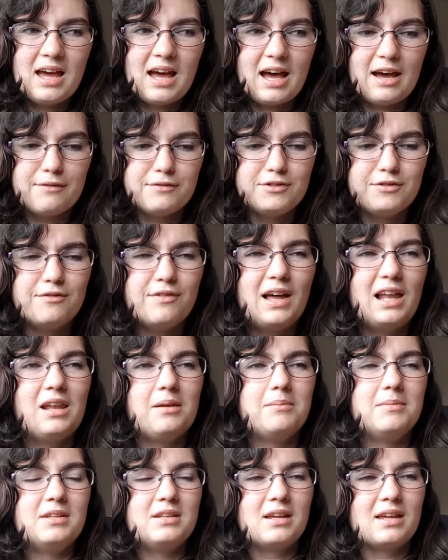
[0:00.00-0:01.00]
have
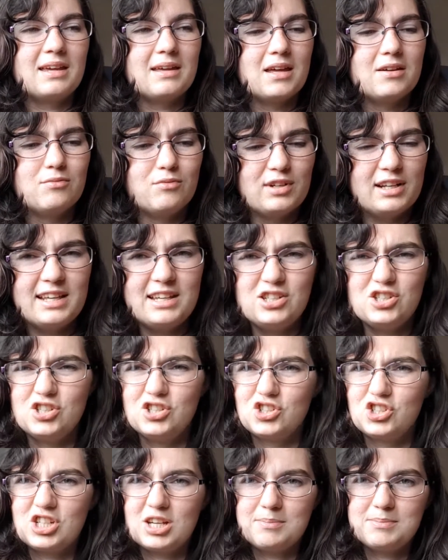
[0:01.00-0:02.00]
development and
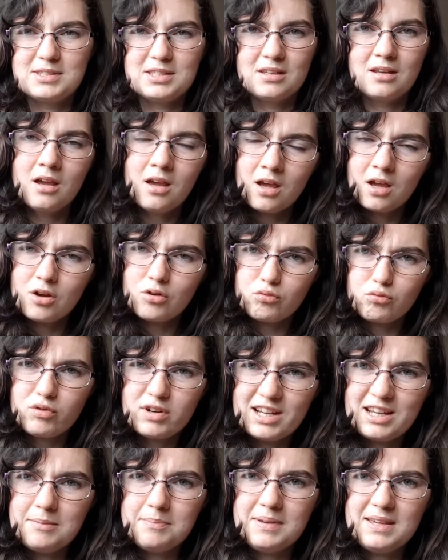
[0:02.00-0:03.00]
relationships and
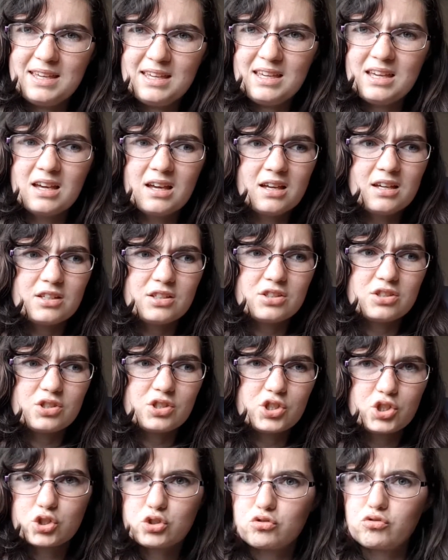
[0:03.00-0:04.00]
really be
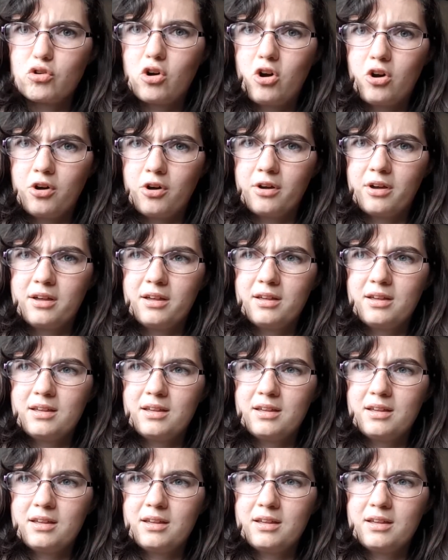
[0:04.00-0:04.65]
strong